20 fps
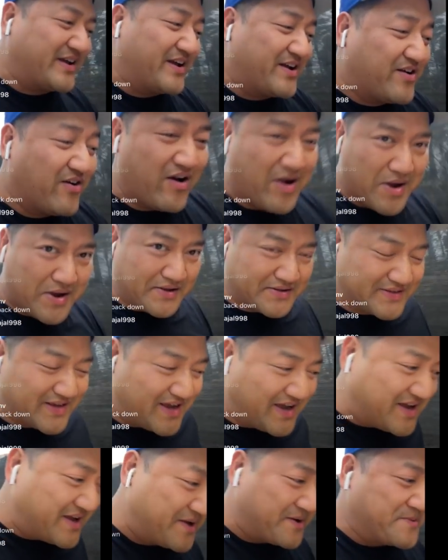Fucking
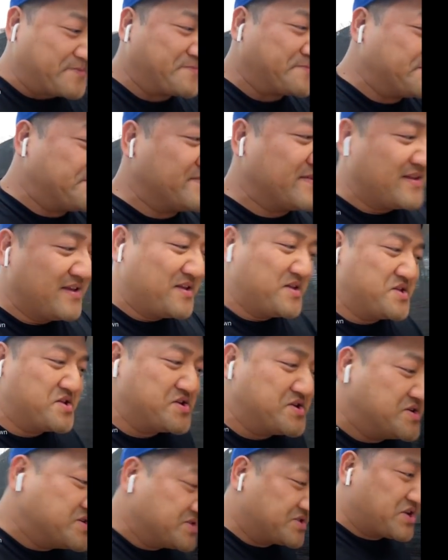crazy.
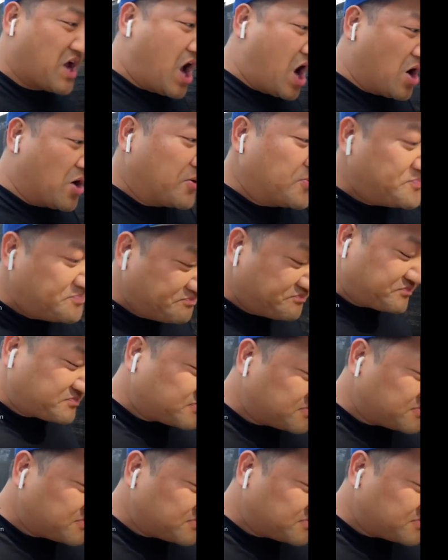So,